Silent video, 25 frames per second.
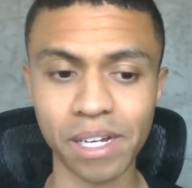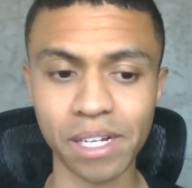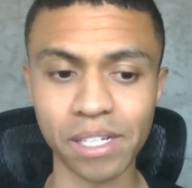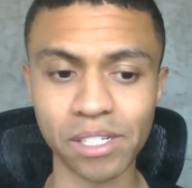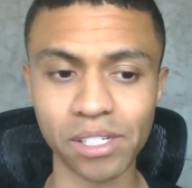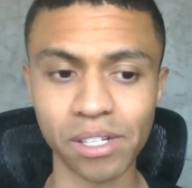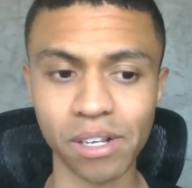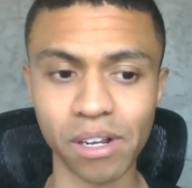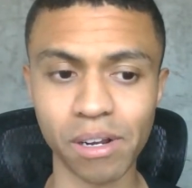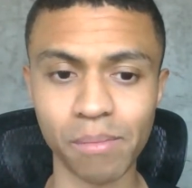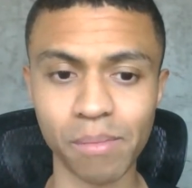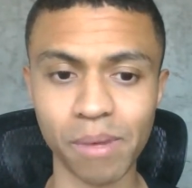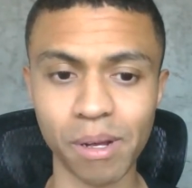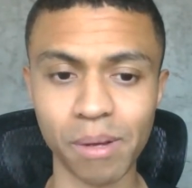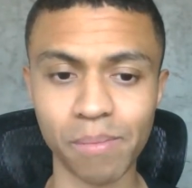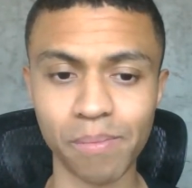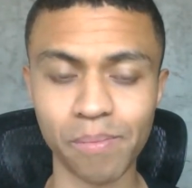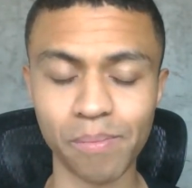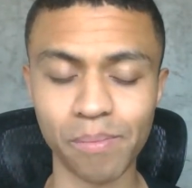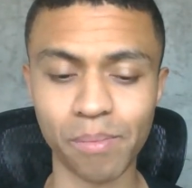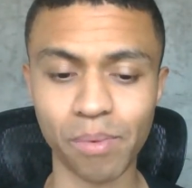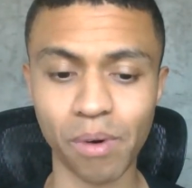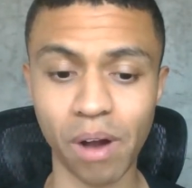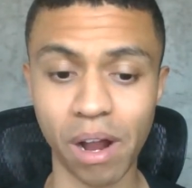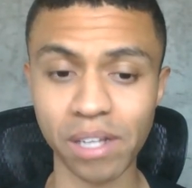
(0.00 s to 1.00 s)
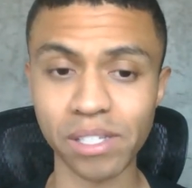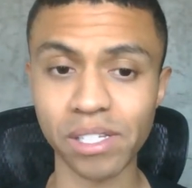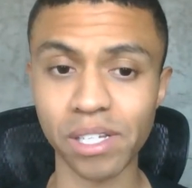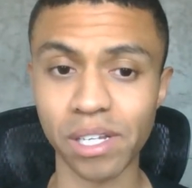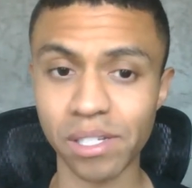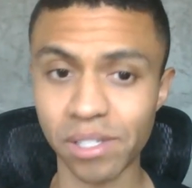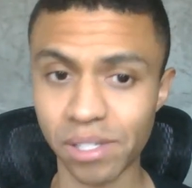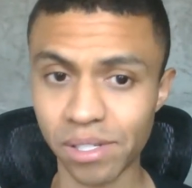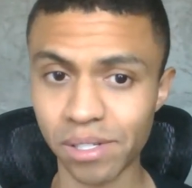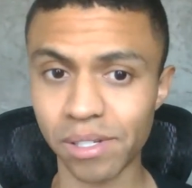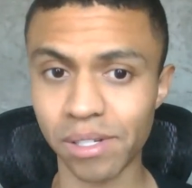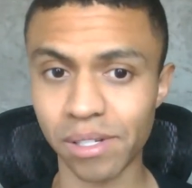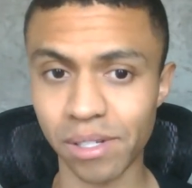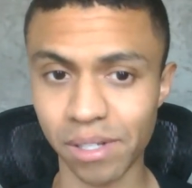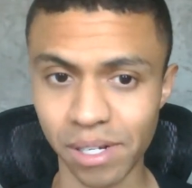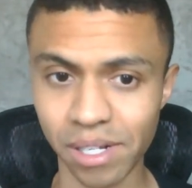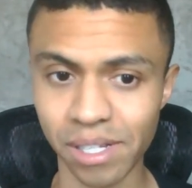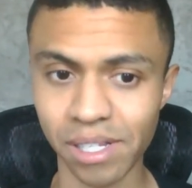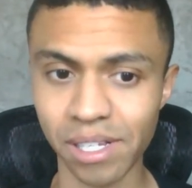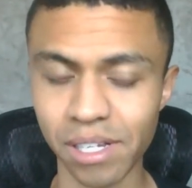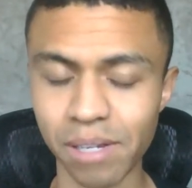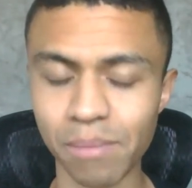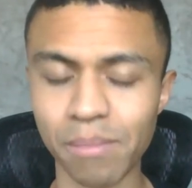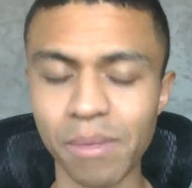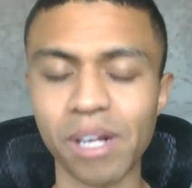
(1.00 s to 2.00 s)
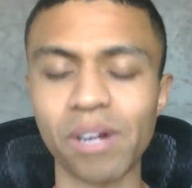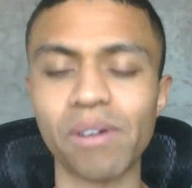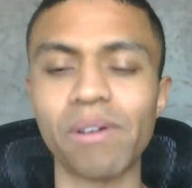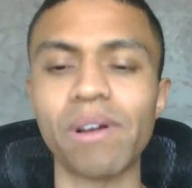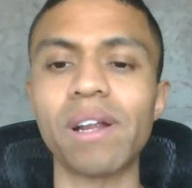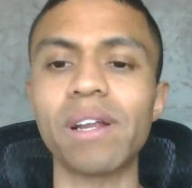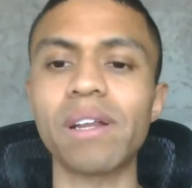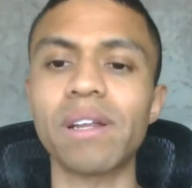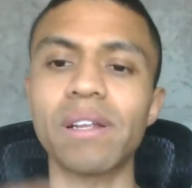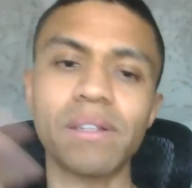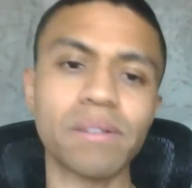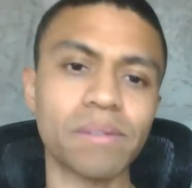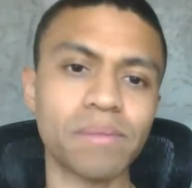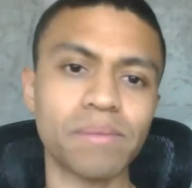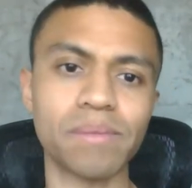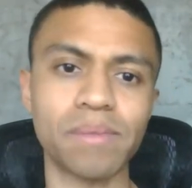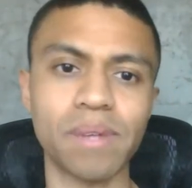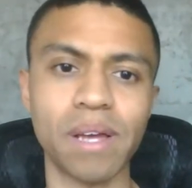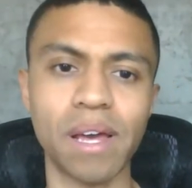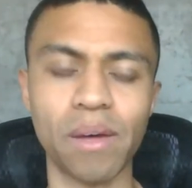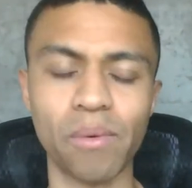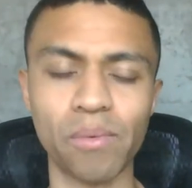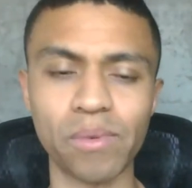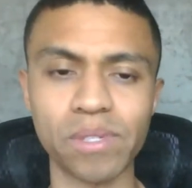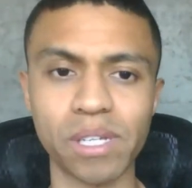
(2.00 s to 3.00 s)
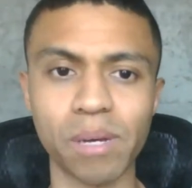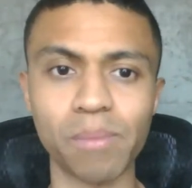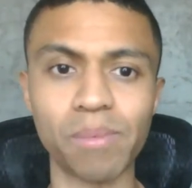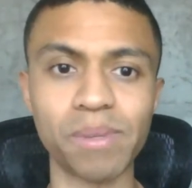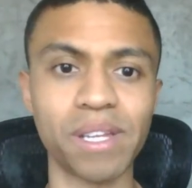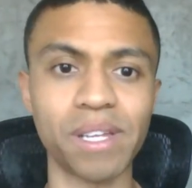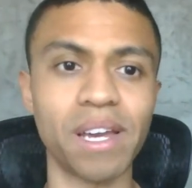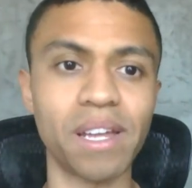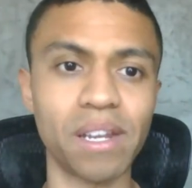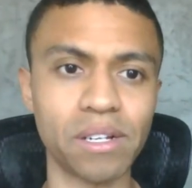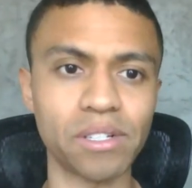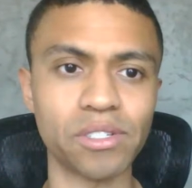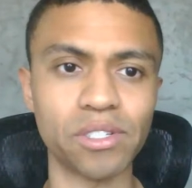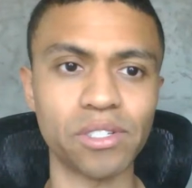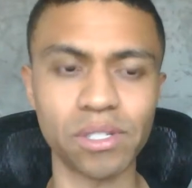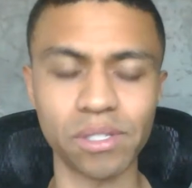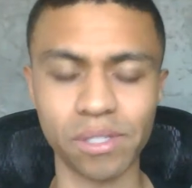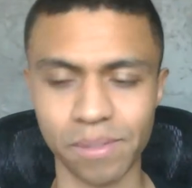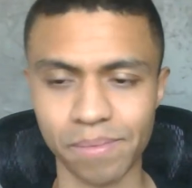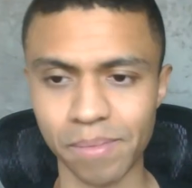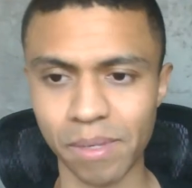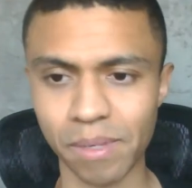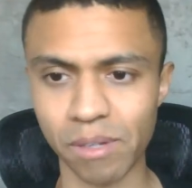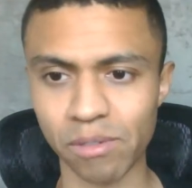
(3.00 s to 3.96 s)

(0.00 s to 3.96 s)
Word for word: I started my process and cleaned up my credit and was up in the 800s.